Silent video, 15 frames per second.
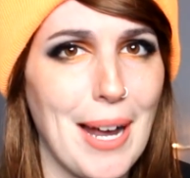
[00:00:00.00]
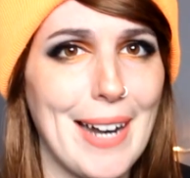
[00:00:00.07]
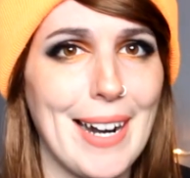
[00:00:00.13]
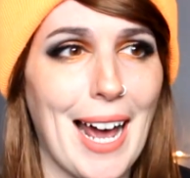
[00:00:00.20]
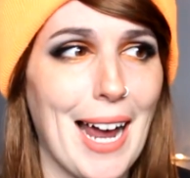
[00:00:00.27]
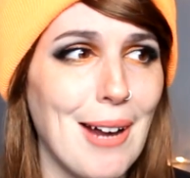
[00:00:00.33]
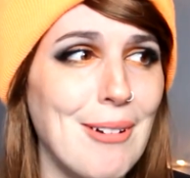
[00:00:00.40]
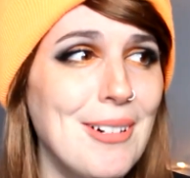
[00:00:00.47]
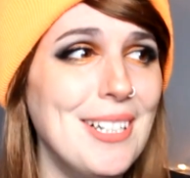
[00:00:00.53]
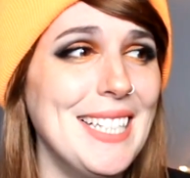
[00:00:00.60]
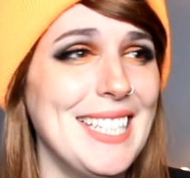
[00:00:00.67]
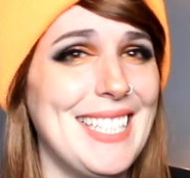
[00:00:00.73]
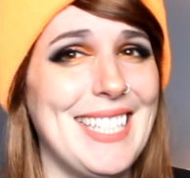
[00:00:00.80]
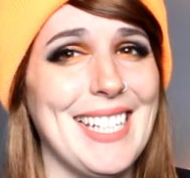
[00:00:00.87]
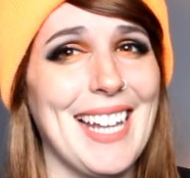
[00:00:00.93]
and I
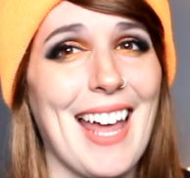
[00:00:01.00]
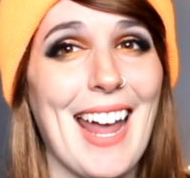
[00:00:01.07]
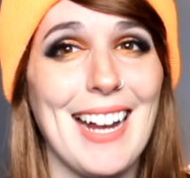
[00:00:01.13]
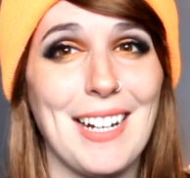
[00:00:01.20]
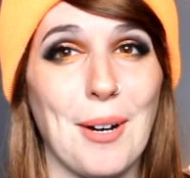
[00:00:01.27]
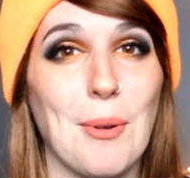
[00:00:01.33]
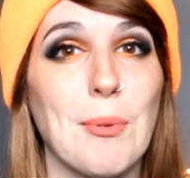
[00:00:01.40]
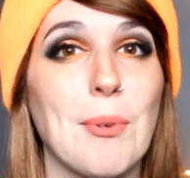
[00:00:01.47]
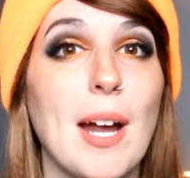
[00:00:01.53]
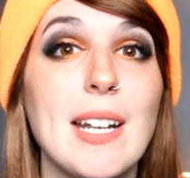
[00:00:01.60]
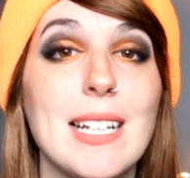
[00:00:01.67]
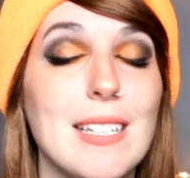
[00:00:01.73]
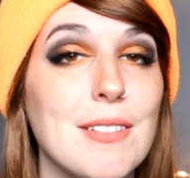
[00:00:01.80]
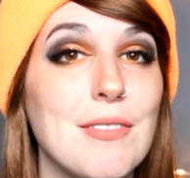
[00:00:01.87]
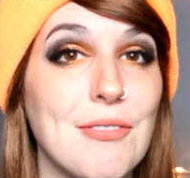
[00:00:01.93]
was like
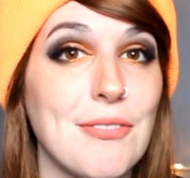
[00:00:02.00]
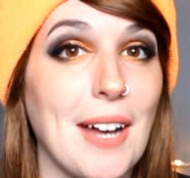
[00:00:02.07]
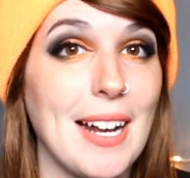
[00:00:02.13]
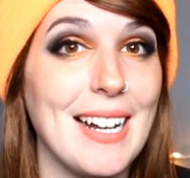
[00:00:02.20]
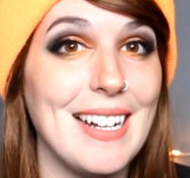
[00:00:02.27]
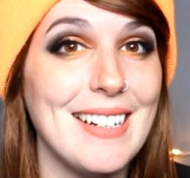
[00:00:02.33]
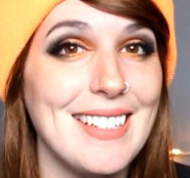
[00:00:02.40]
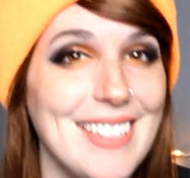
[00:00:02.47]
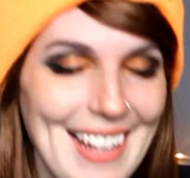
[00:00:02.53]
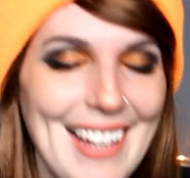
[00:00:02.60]
ready to fight.